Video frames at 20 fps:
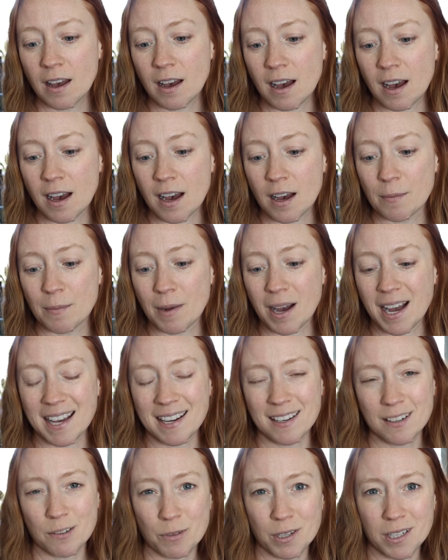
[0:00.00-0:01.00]
I
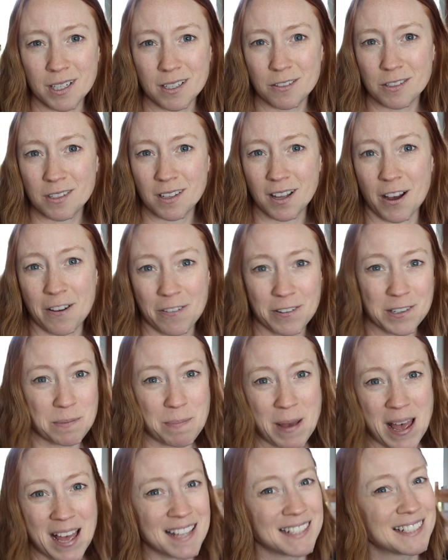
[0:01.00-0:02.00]
didn't want to use the office
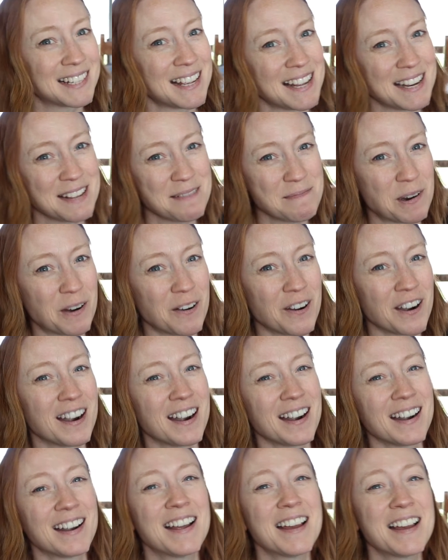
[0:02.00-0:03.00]
pens anymore.
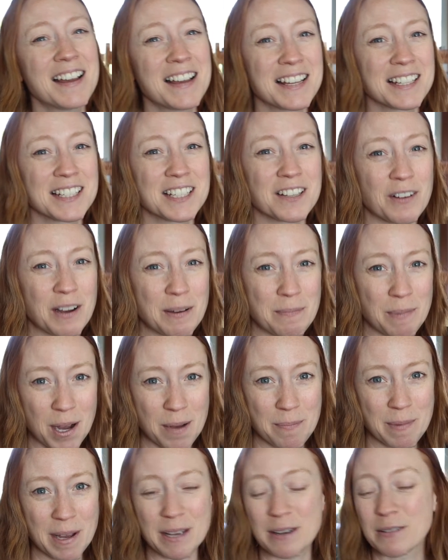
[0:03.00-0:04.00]
So I
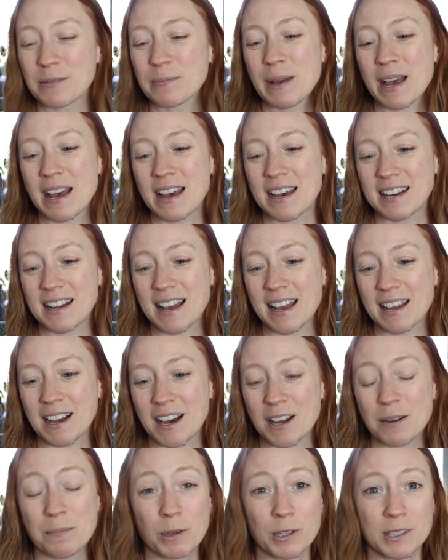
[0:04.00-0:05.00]
bought my own pen. I
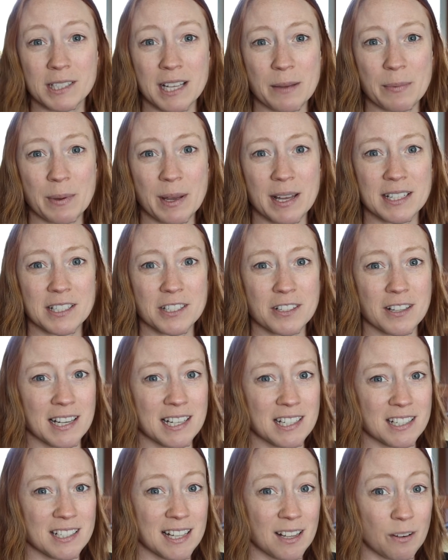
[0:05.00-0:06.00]
got a multi-pen so that
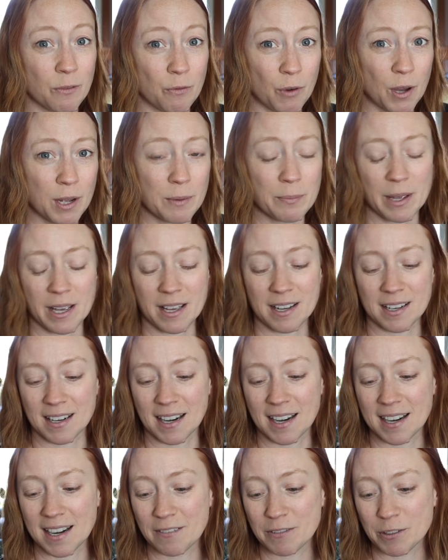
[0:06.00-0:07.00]
I just had one pen and
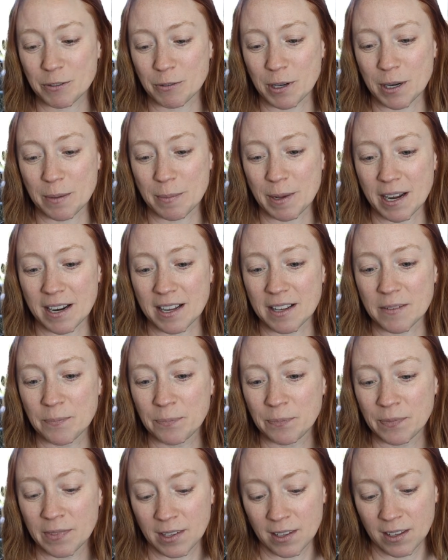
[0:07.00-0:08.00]
I didn't have to worry about it.
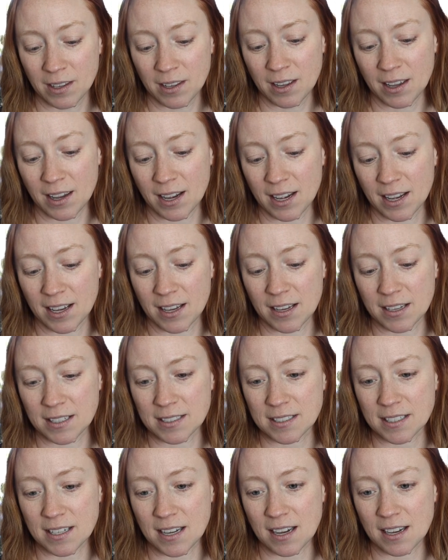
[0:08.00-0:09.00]

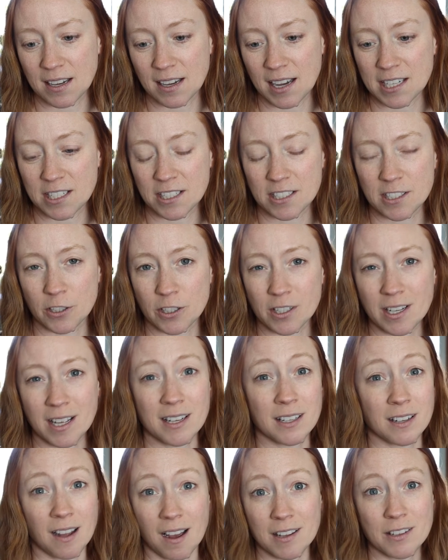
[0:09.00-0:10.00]
And I just learned how
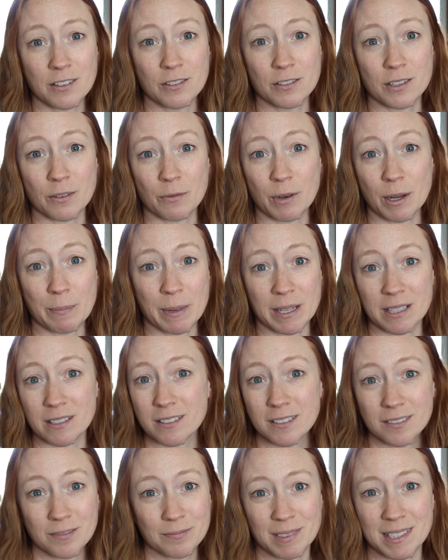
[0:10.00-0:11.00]
to not use a red
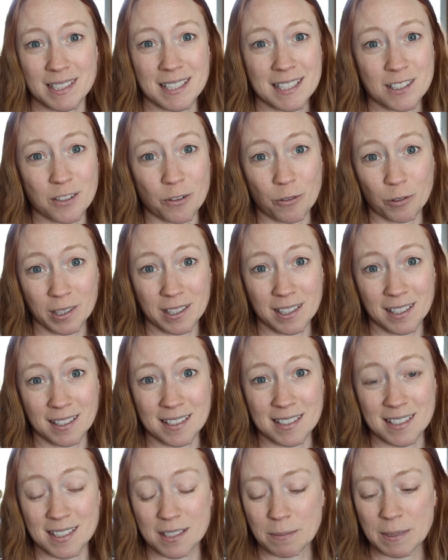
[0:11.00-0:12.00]
pencil because it's the only thing
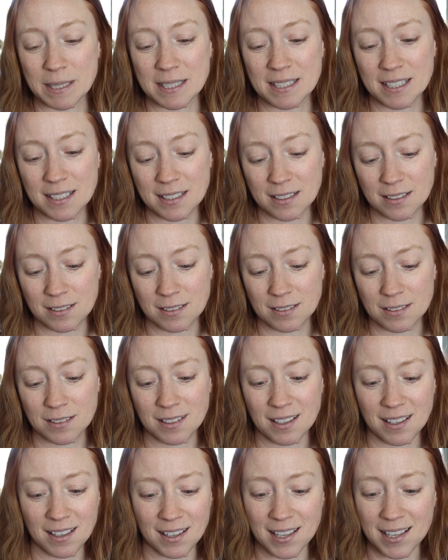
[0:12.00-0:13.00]
this is missing.
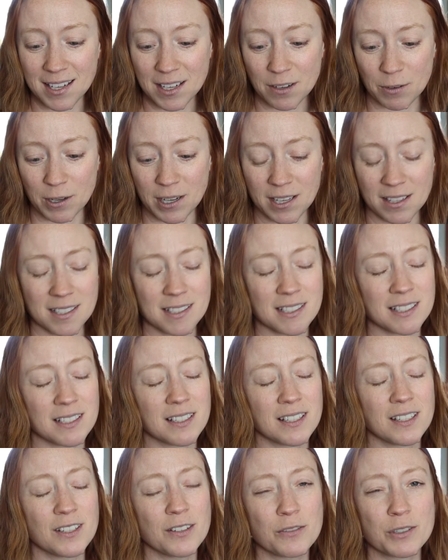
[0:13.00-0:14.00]
Anyway, that's a
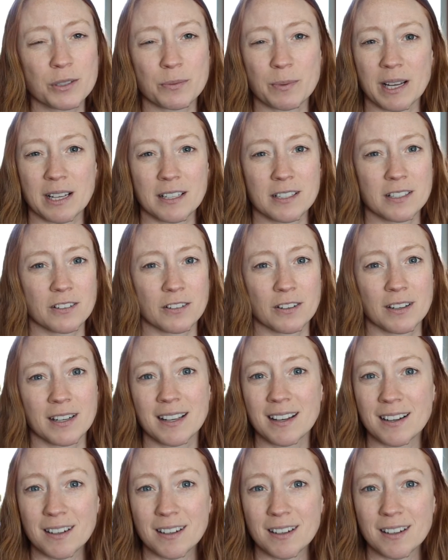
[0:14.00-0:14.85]
huge backstory.